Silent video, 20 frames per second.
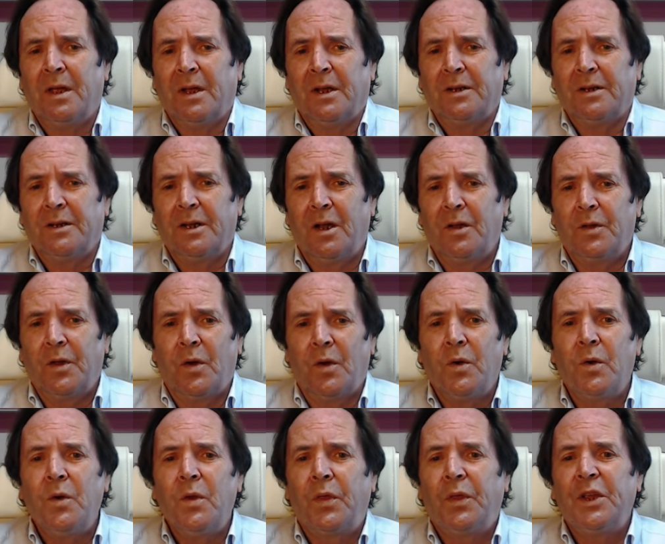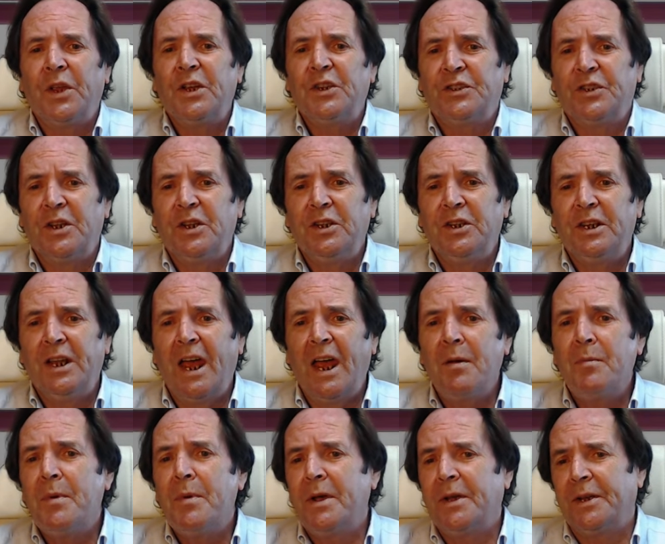Now, the Houthis in
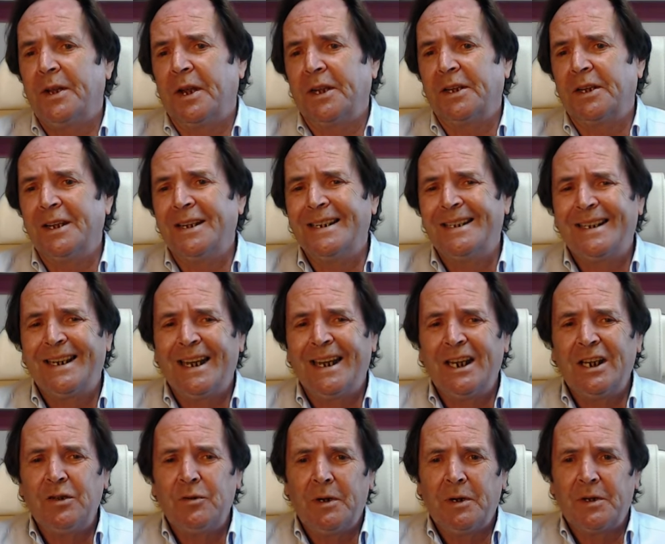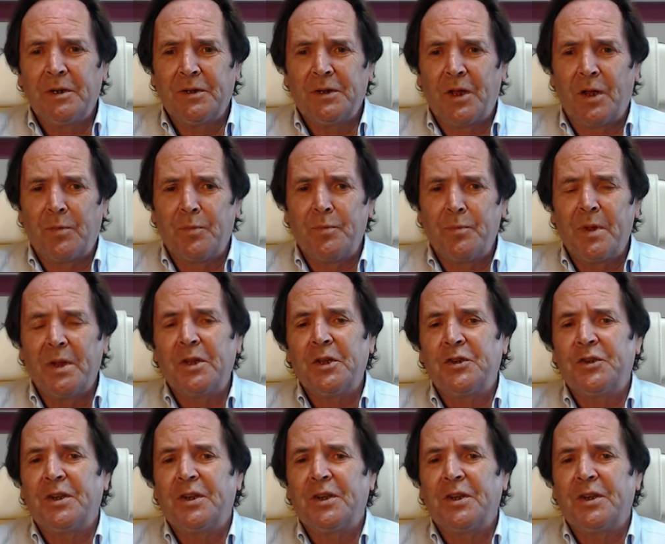Yemen are continuing their military